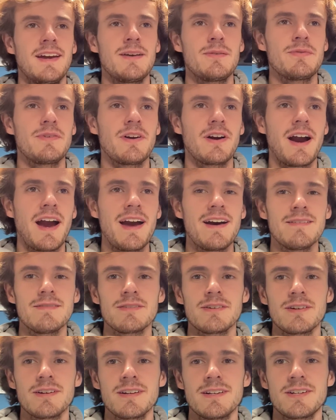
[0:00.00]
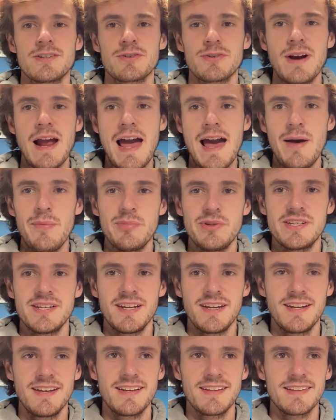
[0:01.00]
If you're ever trapped
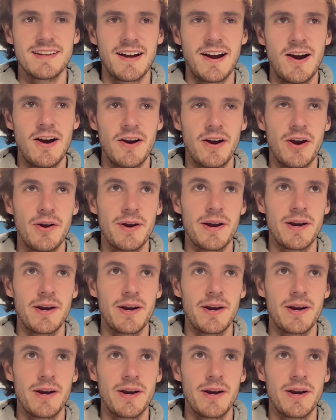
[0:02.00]
in the cargo